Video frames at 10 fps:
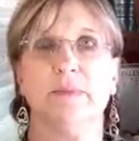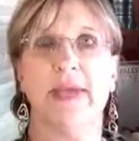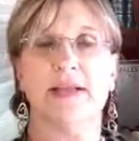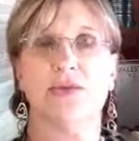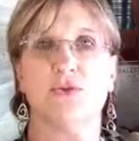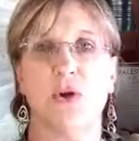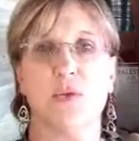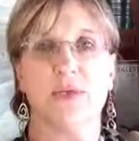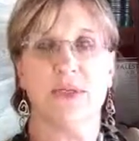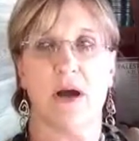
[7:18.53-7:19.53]
that
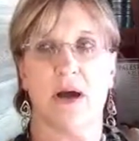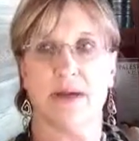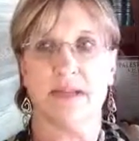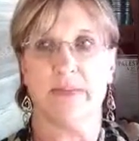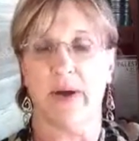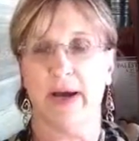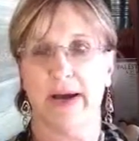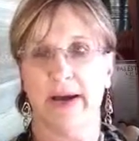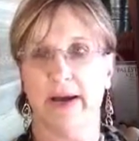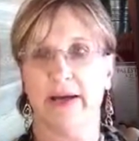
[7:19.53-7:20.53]
stroke was caused
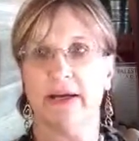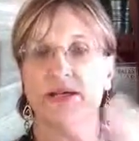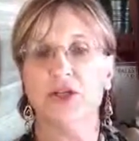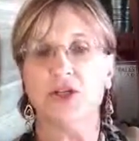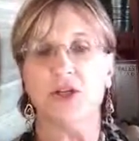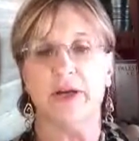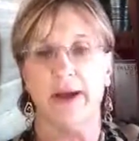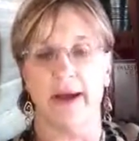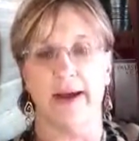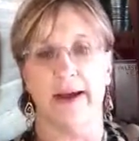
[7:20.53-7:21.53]
by a condition
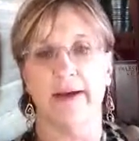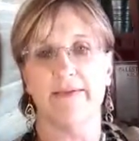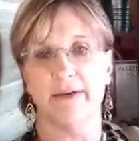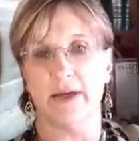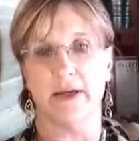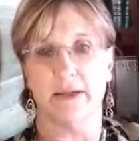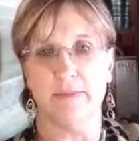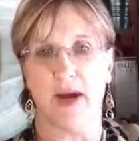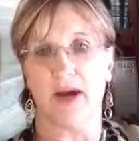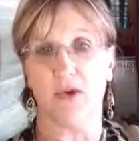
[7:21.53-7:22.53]
I have in
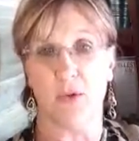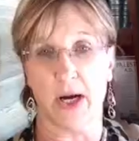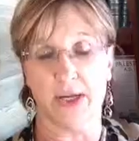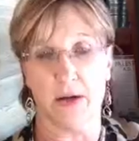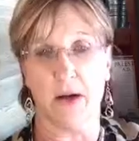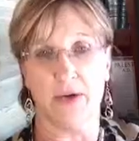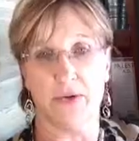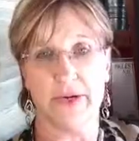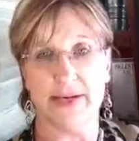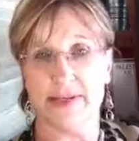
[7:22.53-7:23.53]
my carotid
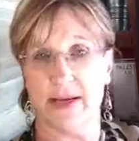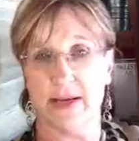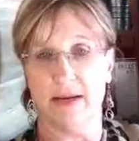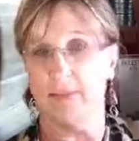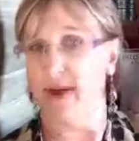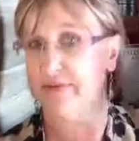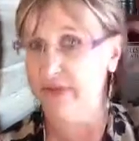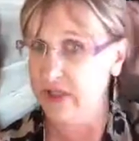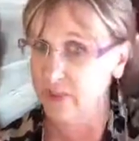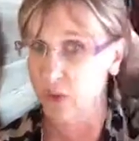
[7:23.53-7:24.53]
arteries and in my
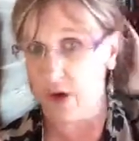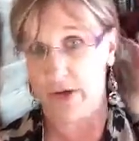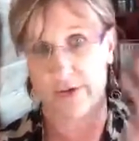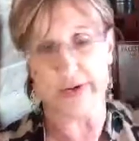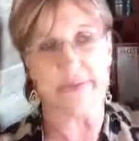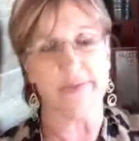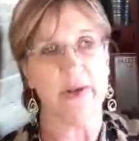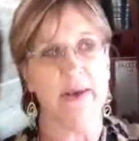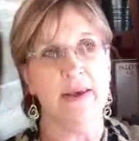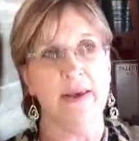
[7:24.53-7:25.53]
vertebral arteries.
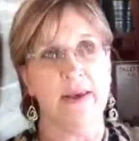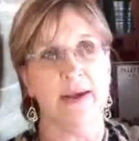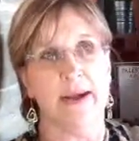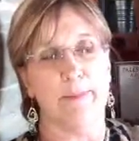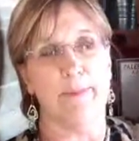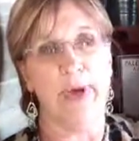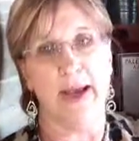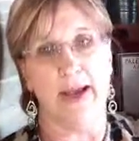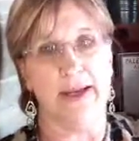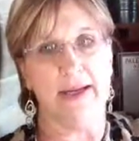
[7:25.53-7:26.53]

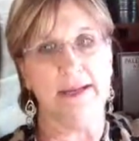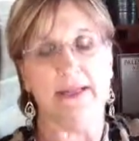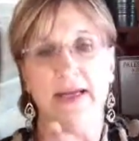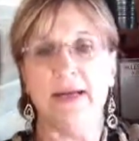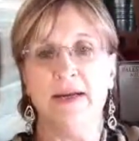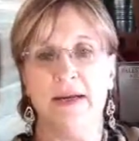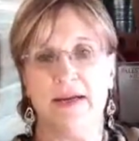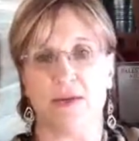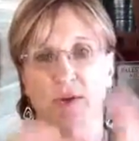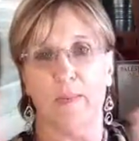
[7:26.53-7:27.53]
But
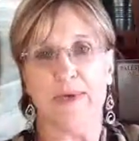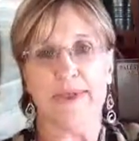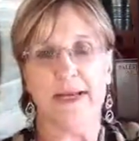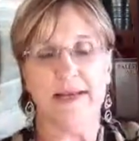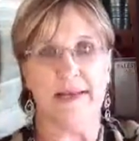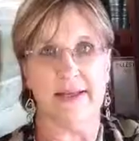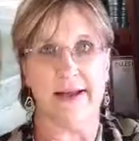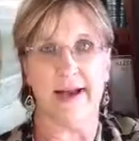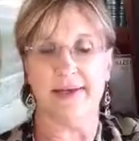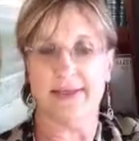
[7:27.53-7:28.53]
so it wasn't anything that
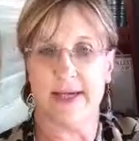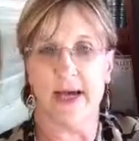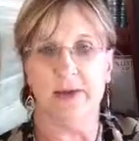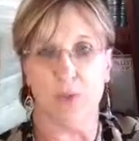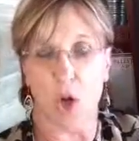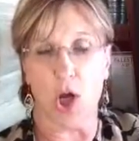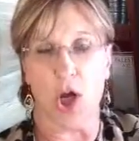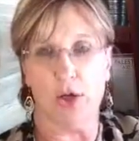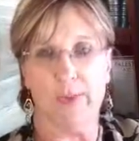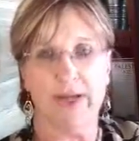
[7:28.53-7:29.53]
I had done
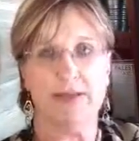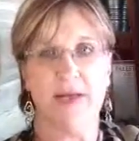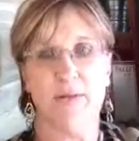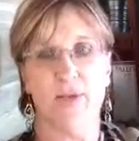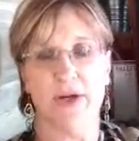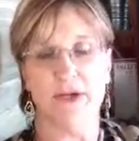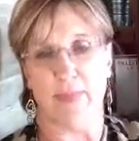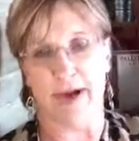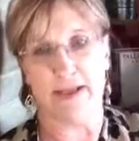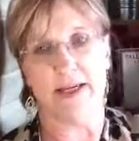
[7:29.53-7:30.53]
wrong, but it did bring to
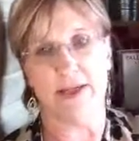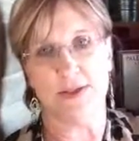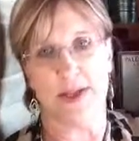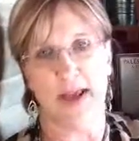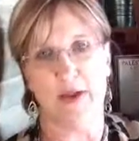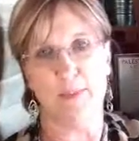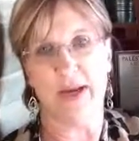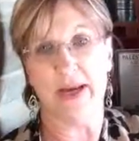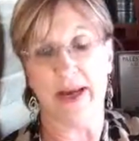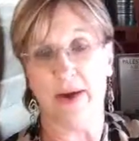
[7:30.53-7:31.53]
my attention how
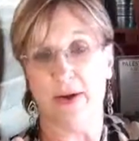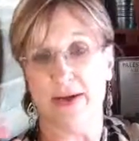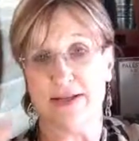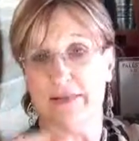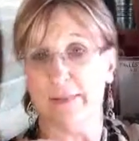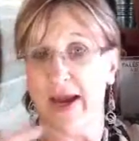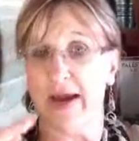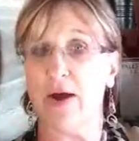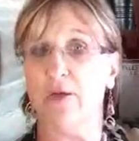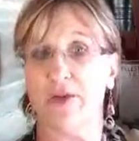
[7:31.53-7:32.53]
many areas of my
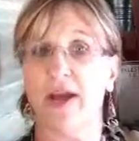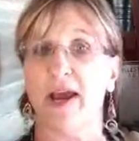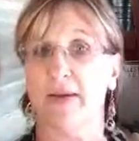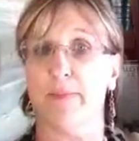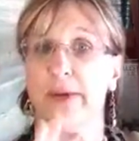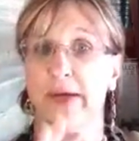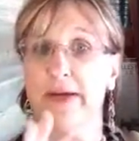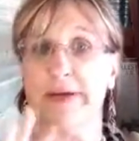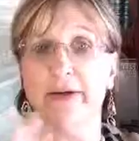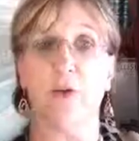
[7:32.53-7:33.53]
health that I had been
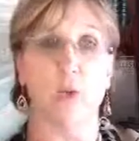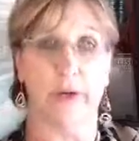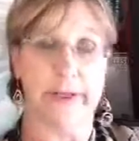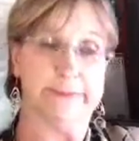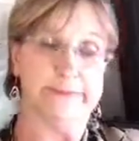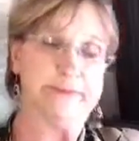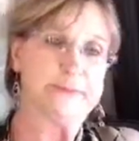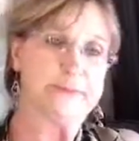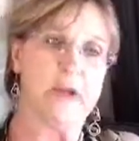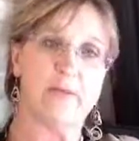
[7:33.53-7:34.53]
ignoring.
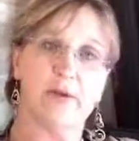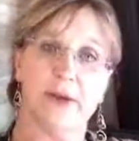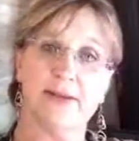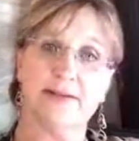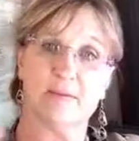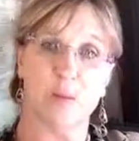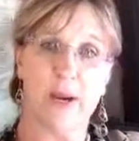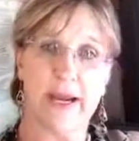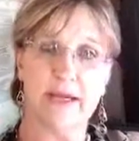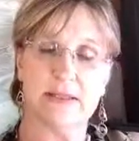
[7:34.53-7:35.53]
I'd put on some
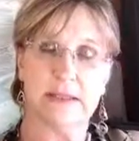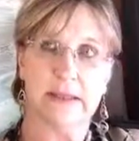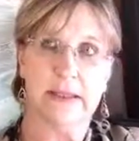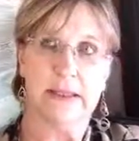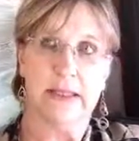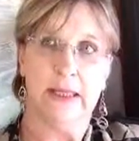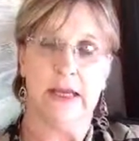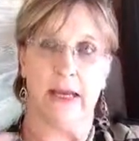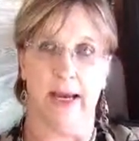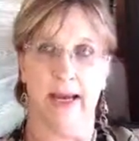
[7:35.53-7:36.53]
weight.
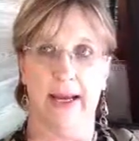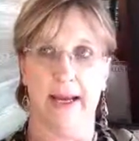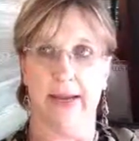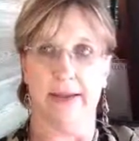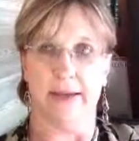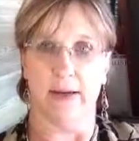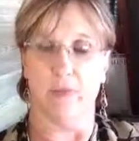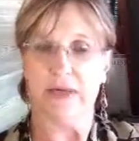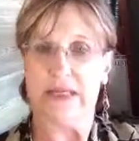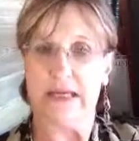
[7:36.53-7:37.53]
I
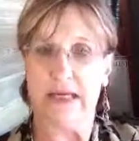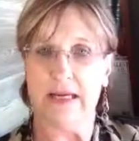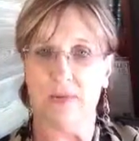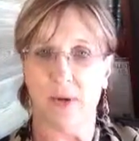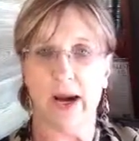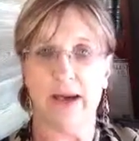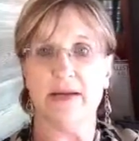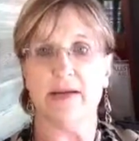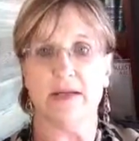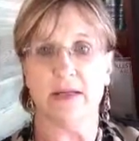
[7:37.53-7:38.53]
wasn't eating
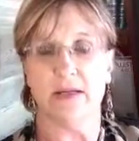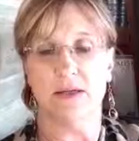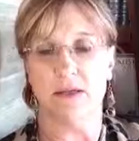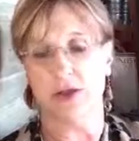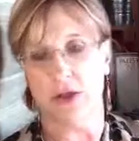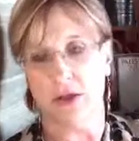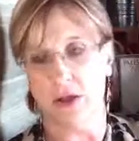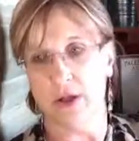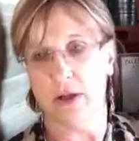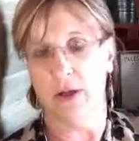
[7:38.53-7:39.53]
right, addicted to
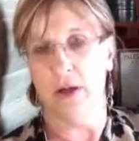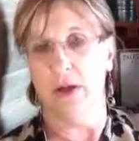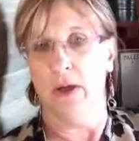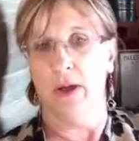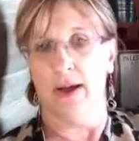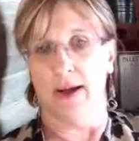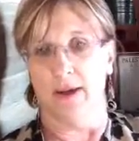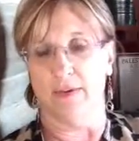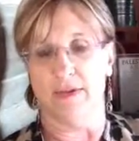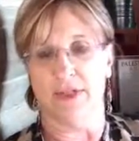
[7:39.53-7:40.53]
sugar,
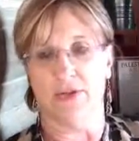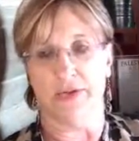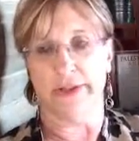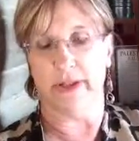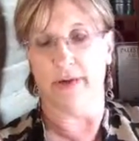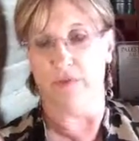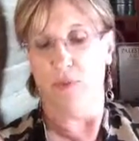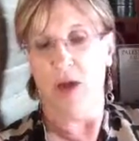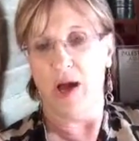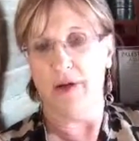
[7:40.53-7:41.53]
didn't drink enough
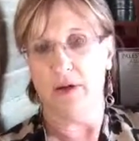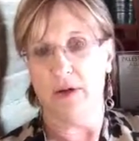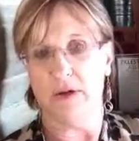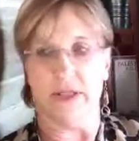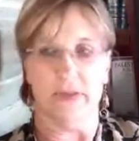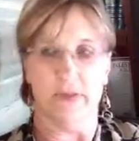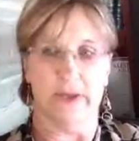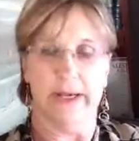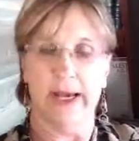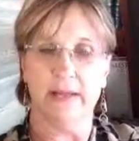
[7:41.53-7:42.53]
water, didn't
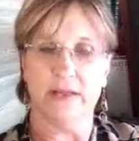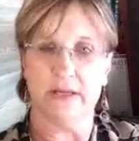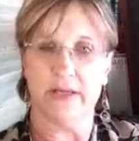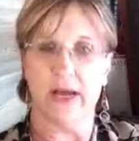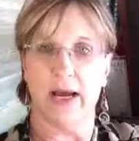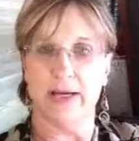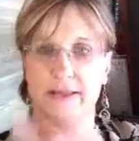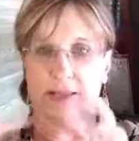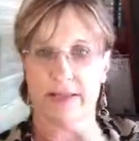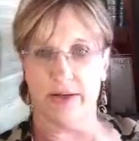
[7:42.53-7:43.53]
really exercise,
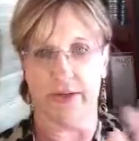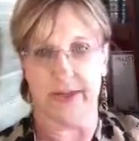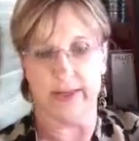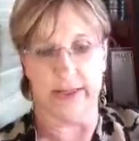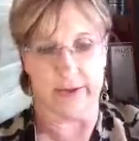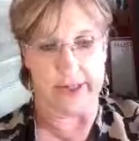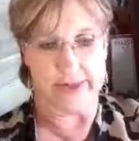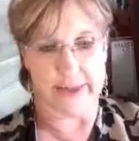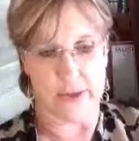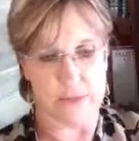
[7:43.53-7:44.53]
etc., etc.
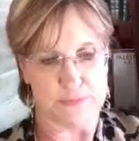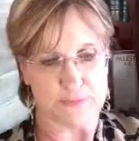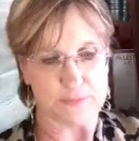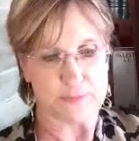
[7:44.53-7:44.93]
So